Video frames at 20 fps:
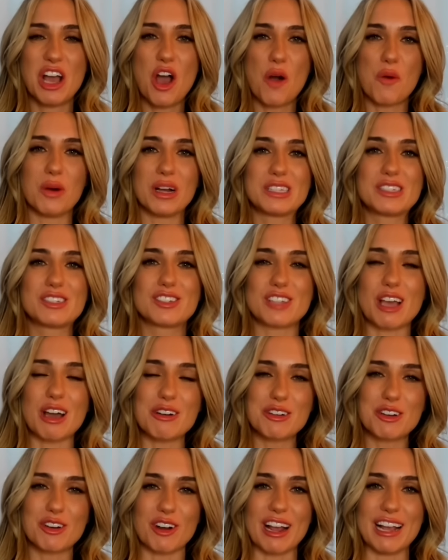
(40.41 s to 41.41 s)
What's so
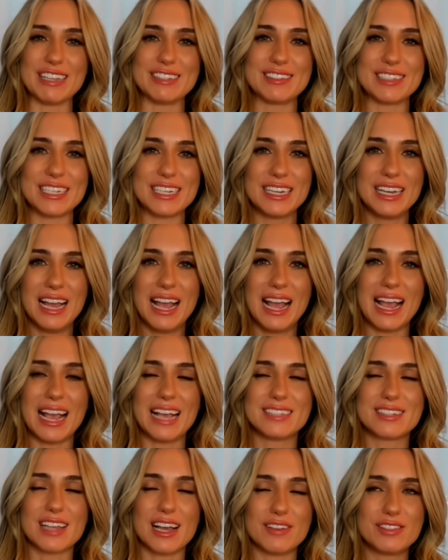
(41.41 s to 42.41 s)
crazy
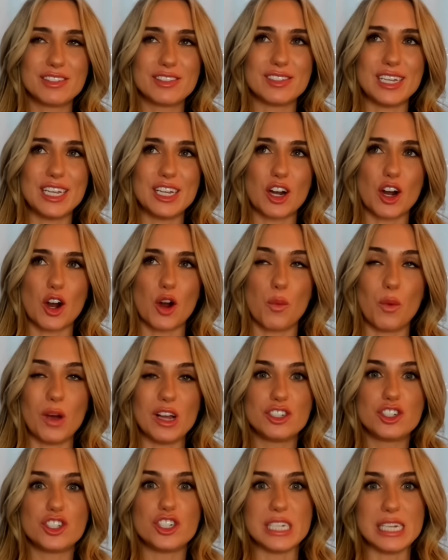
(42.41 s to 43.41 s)
is I've seen her when
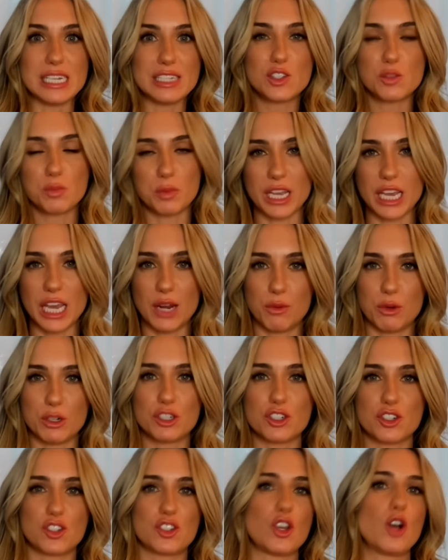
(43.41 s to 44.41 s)
she is speaking, which
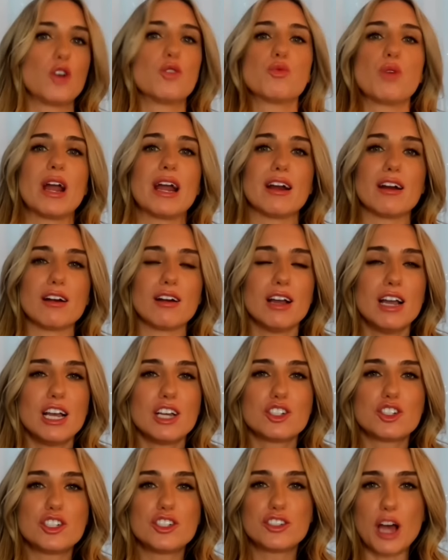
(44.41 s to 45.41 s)
is so rare.
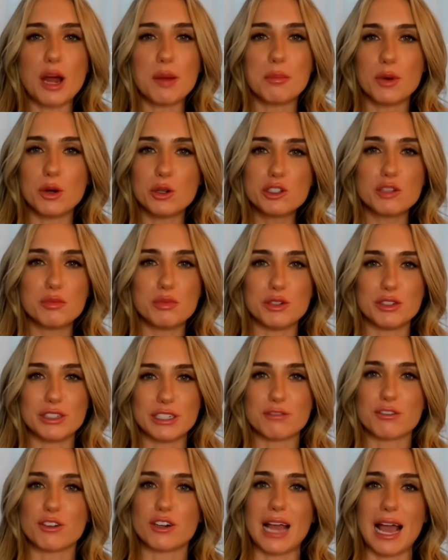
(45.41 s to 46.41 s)
She's done multiple
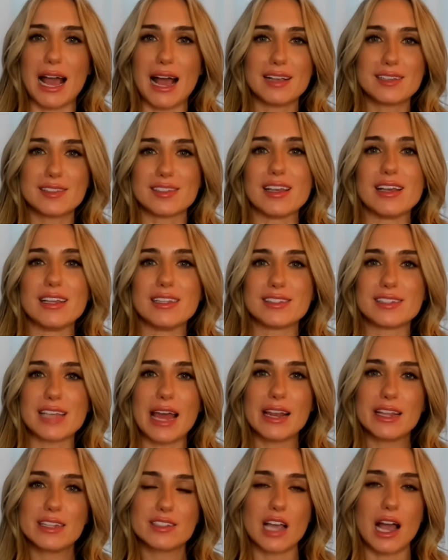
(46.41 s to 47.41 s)
different accents,
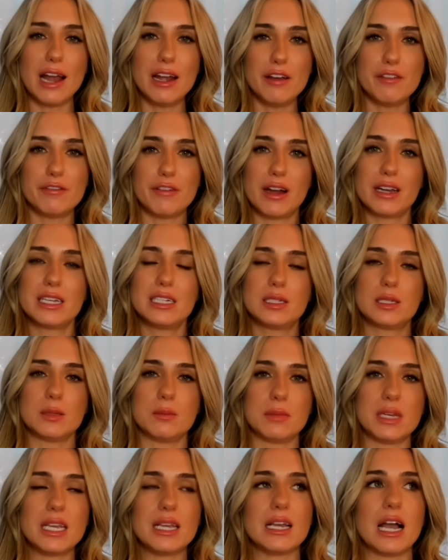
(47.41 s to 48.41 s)
and it's kind of funny to
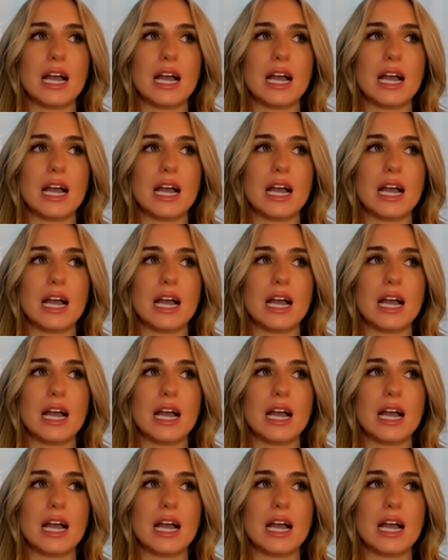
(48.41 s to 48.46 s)
me.